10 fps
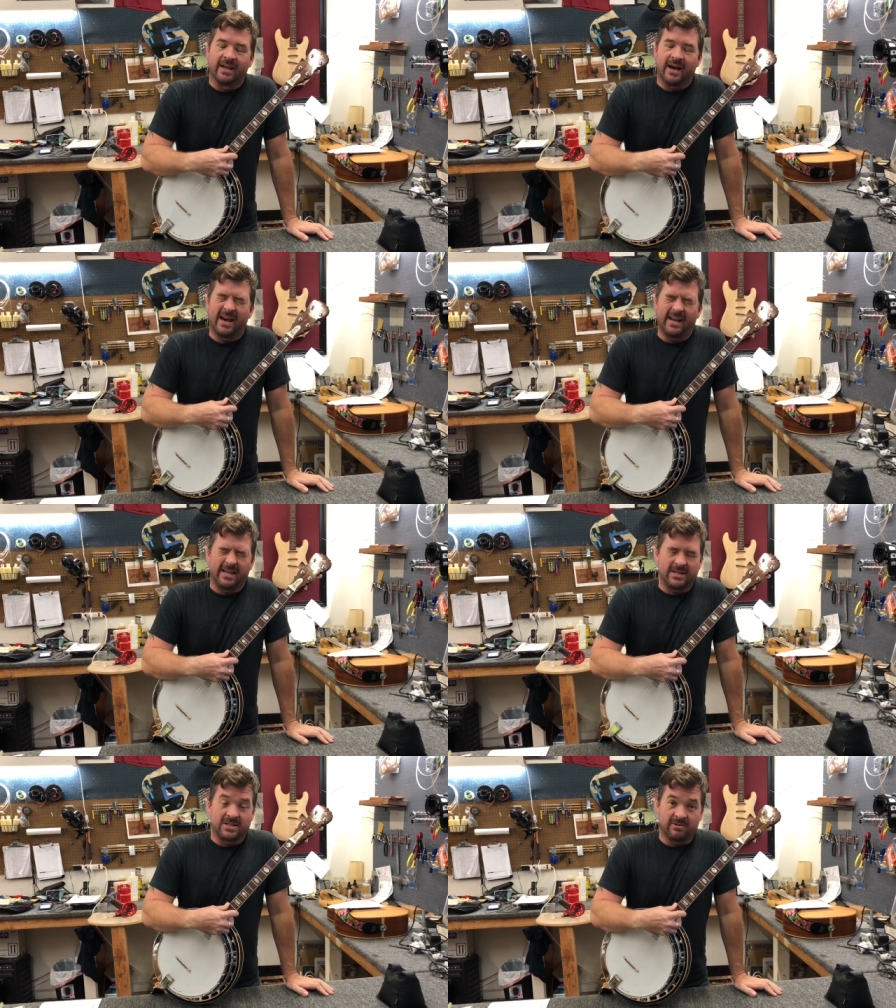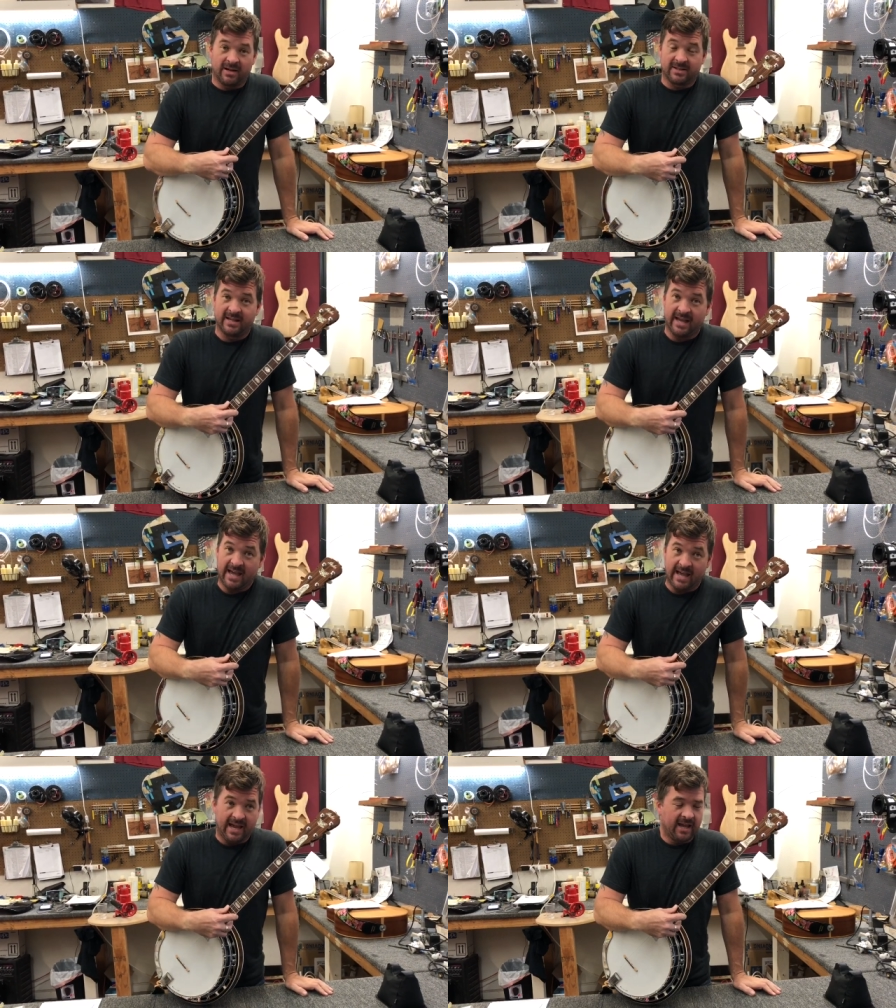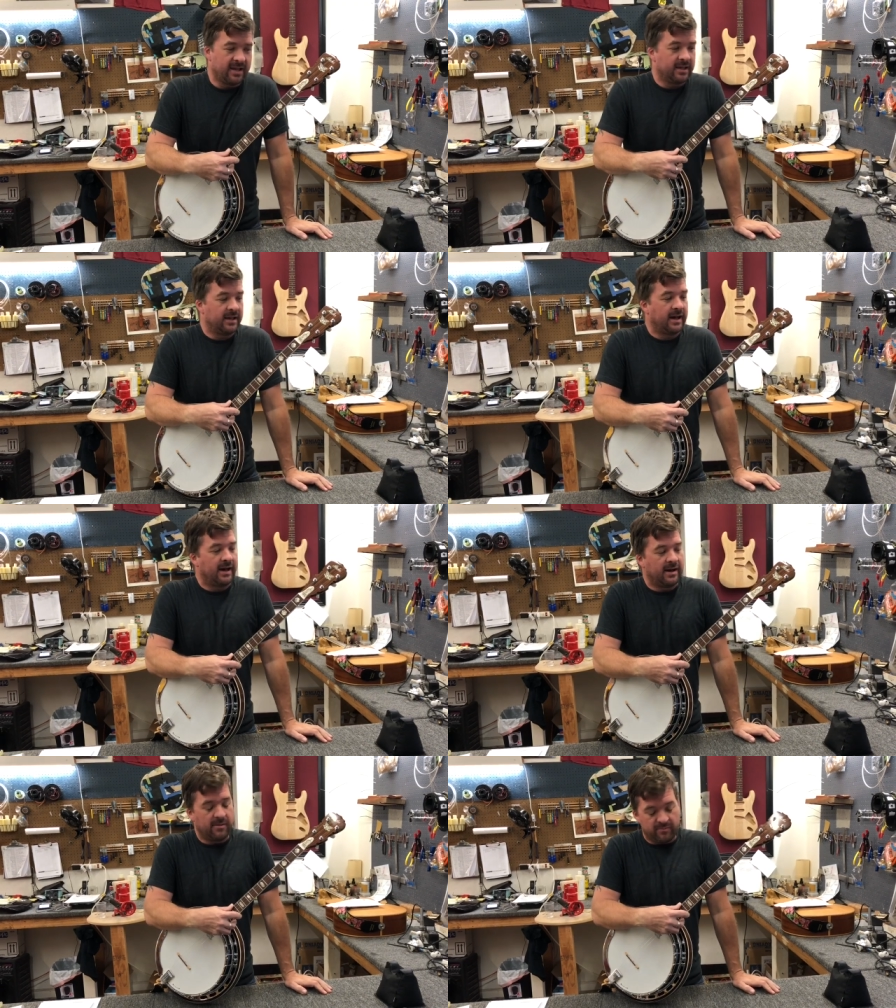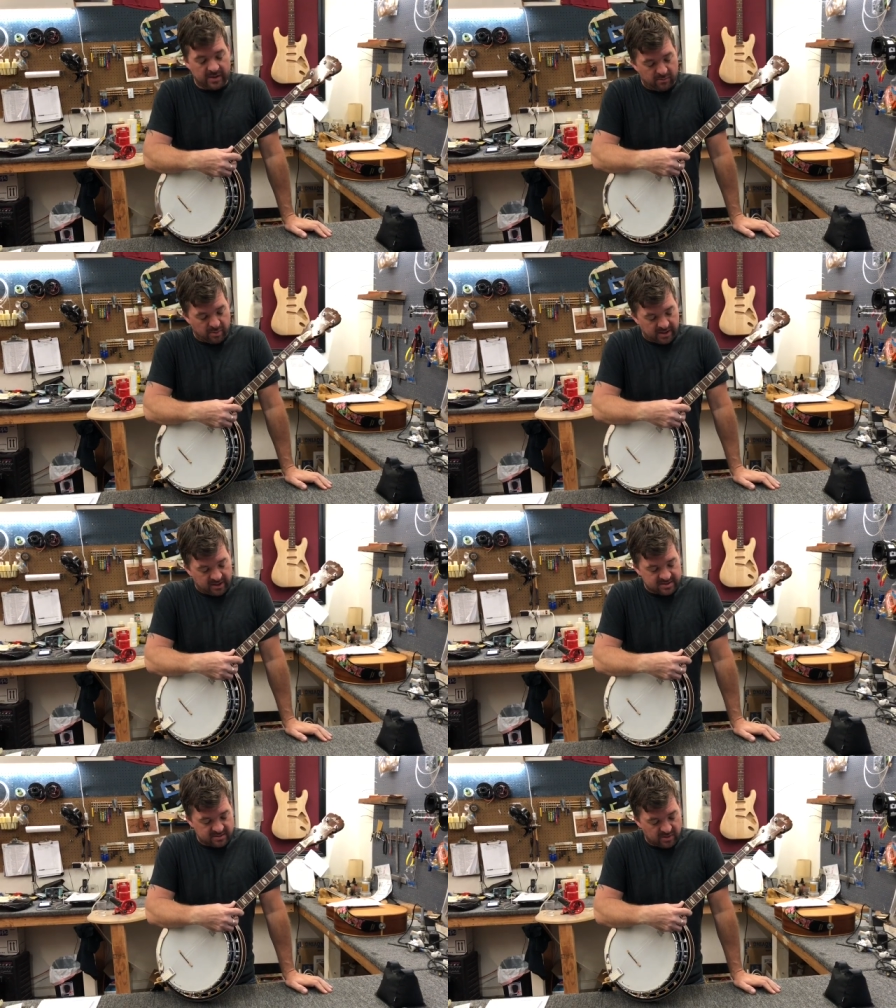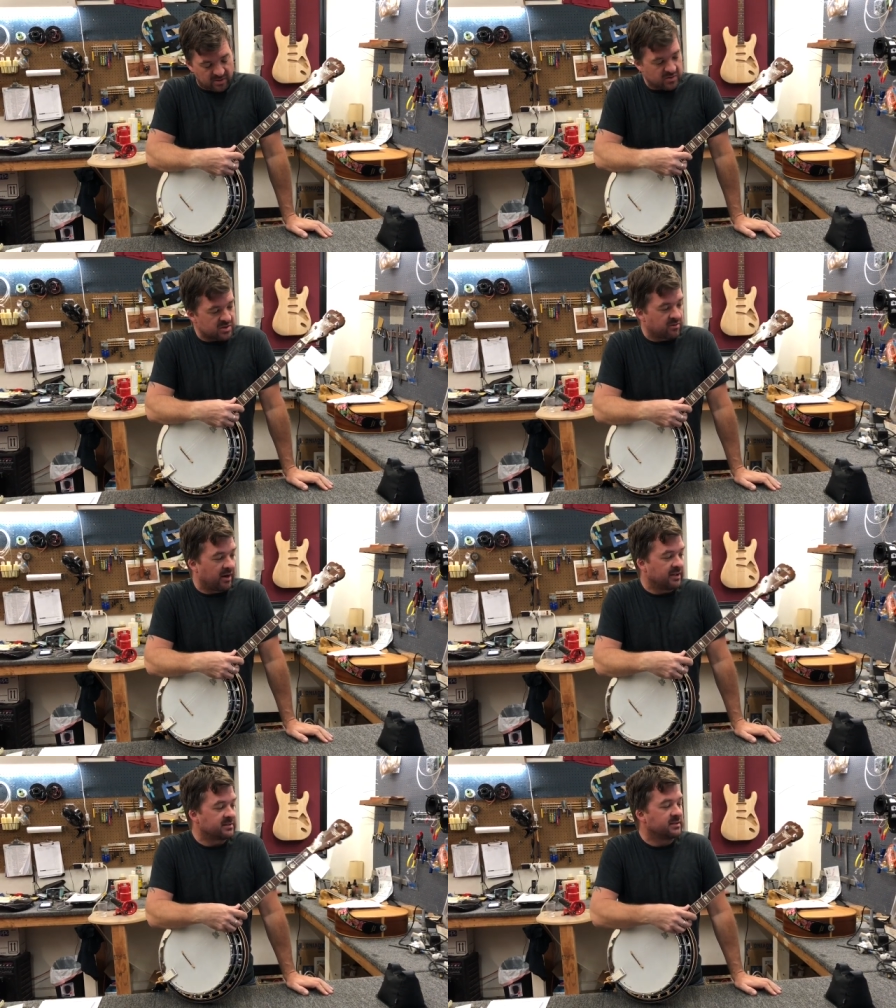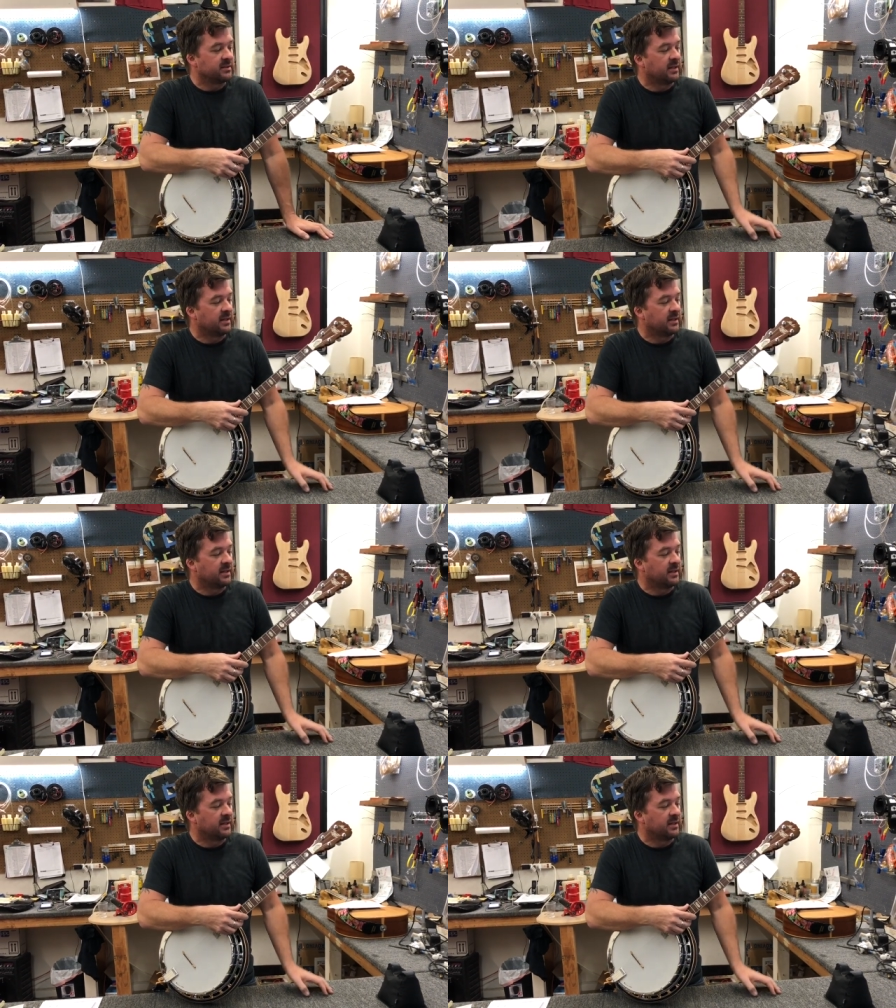high E string to A um, and breaking some other strings,